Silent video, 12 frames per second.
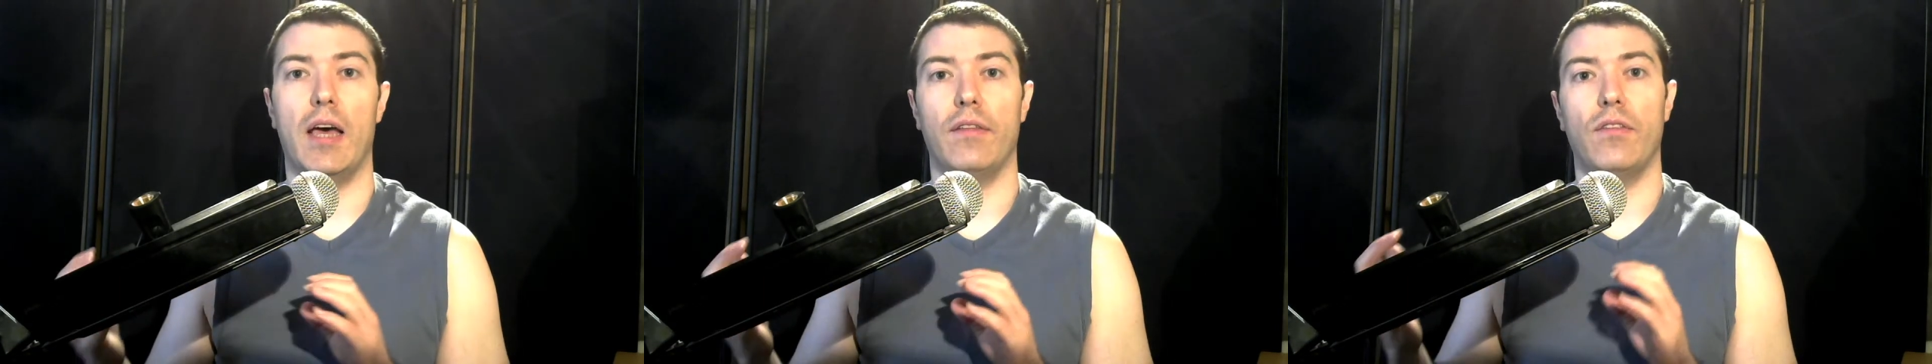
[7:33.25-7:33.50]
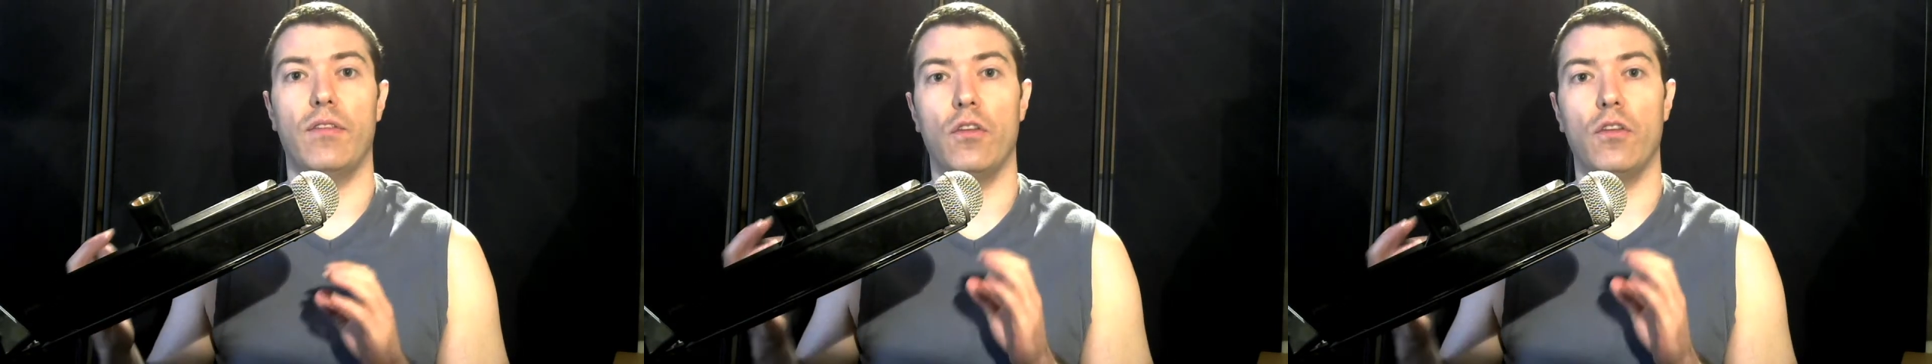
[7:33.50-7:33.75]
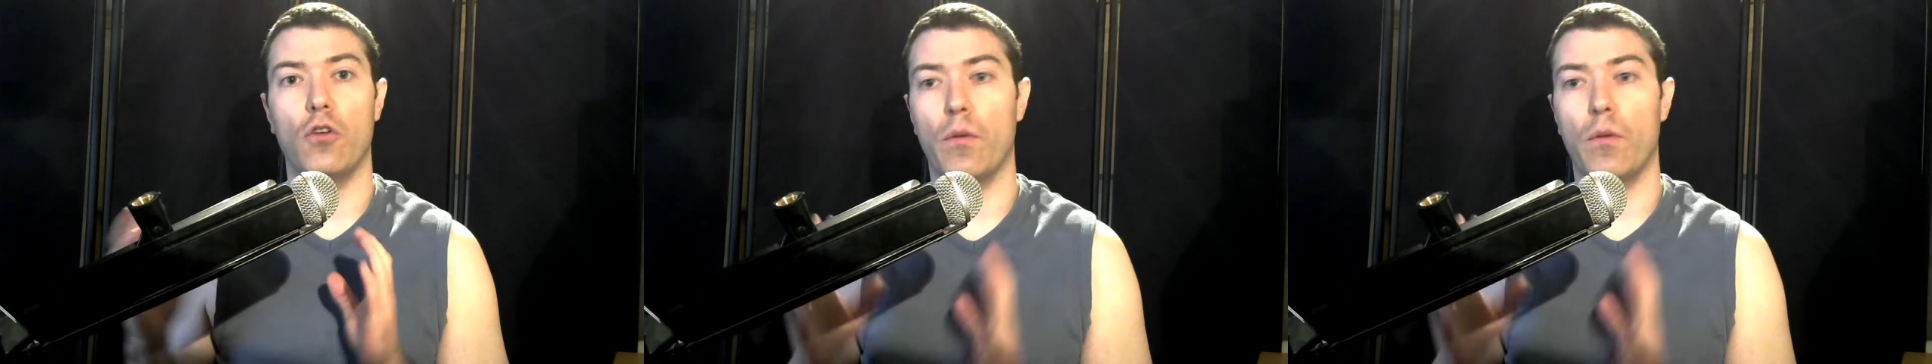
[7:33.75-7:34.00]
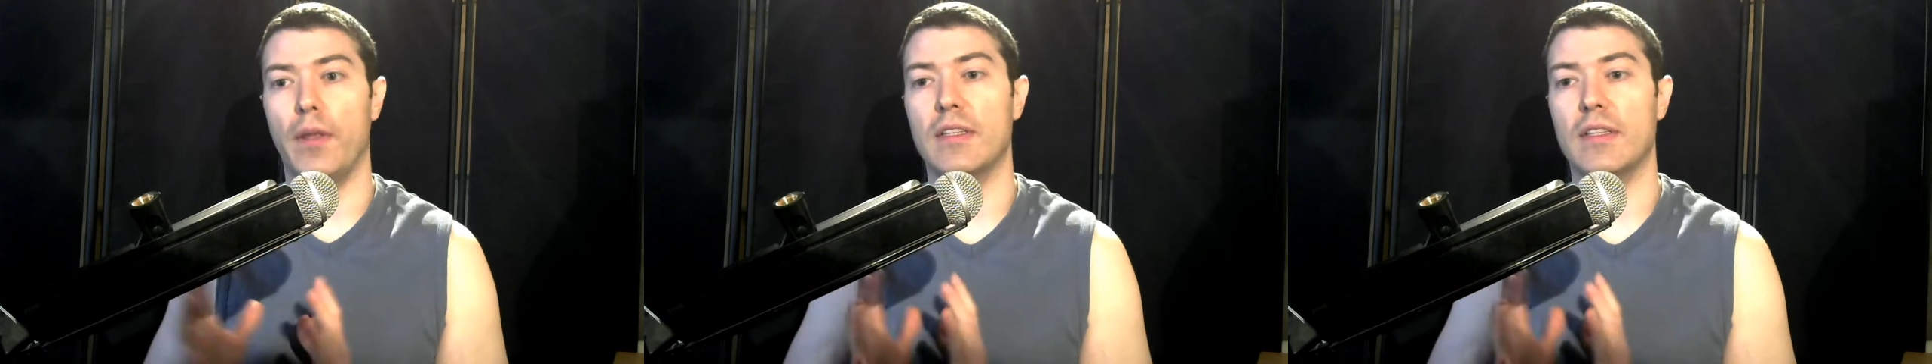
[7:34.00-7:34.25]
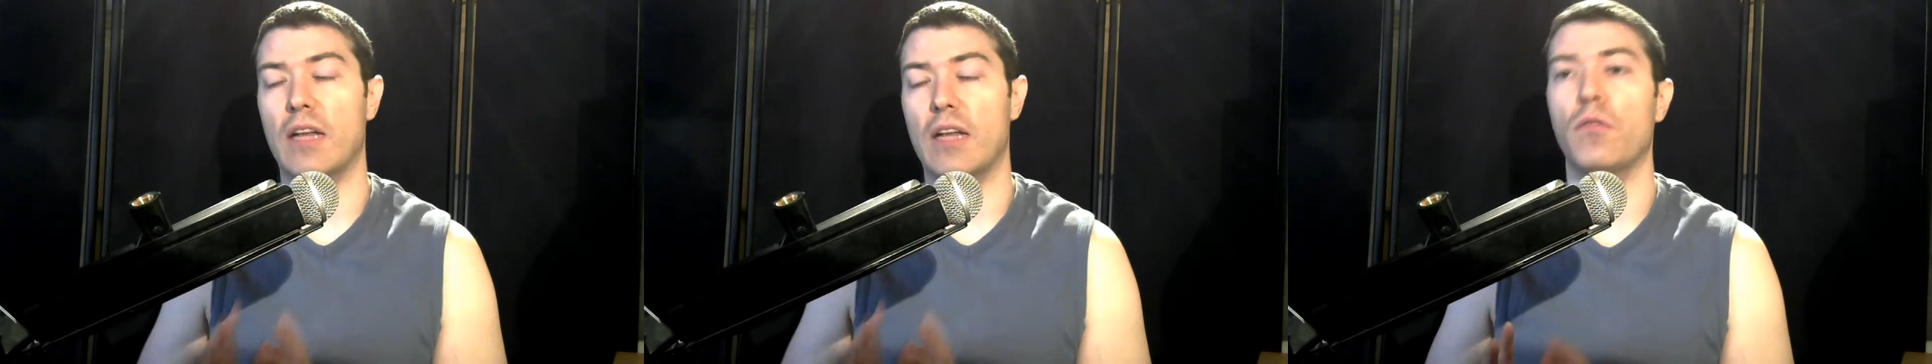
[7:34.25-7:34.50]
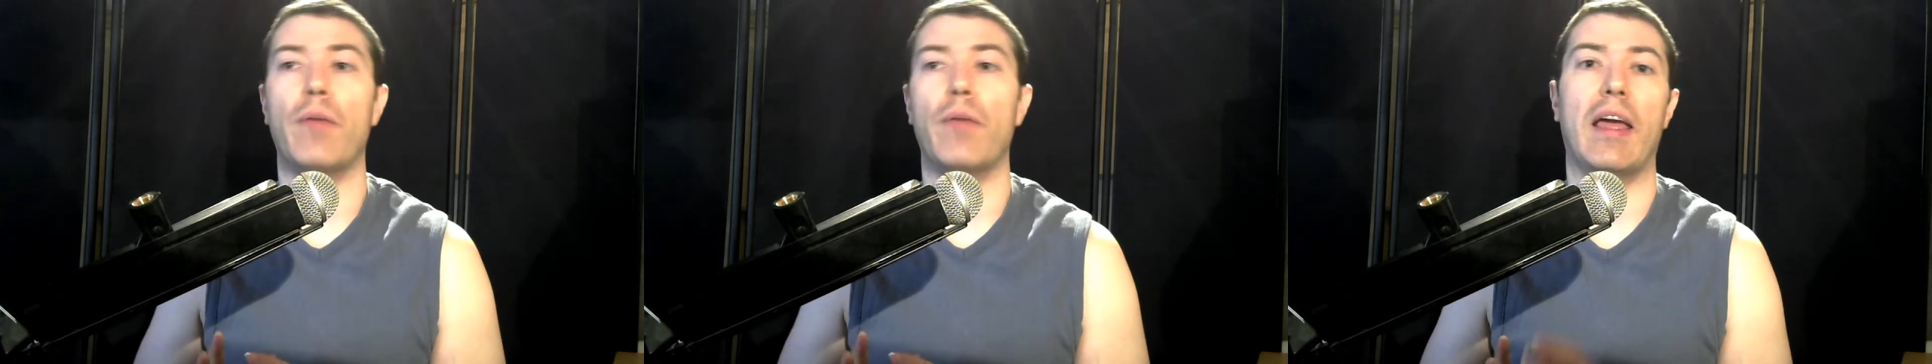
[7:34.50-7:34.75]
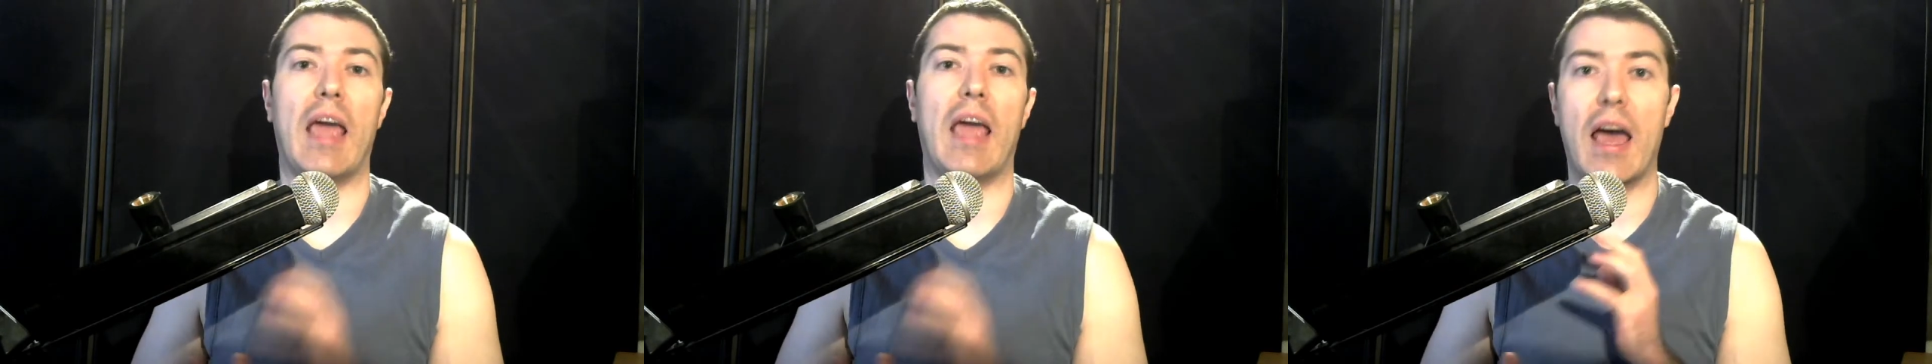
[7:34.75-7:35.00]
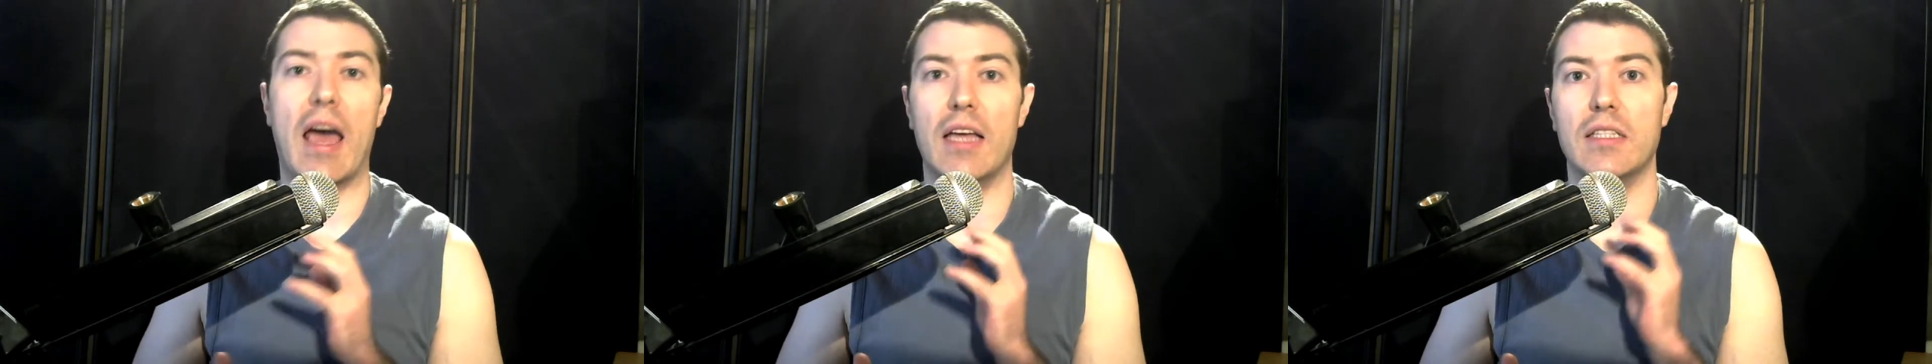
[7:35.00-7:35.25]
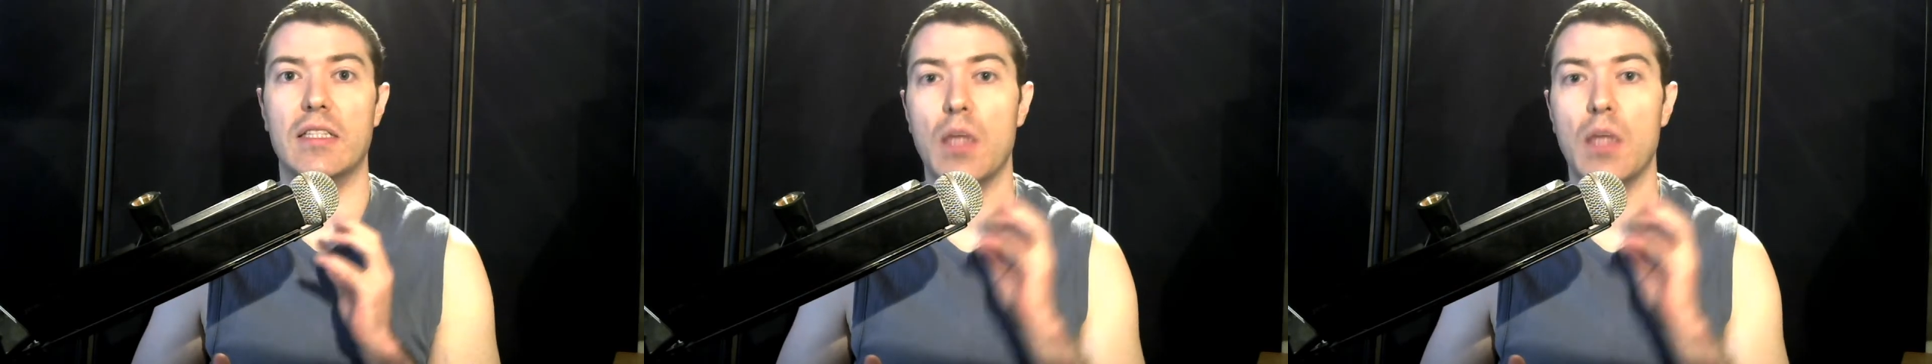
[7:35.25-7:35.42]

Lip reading: The European Central Bank has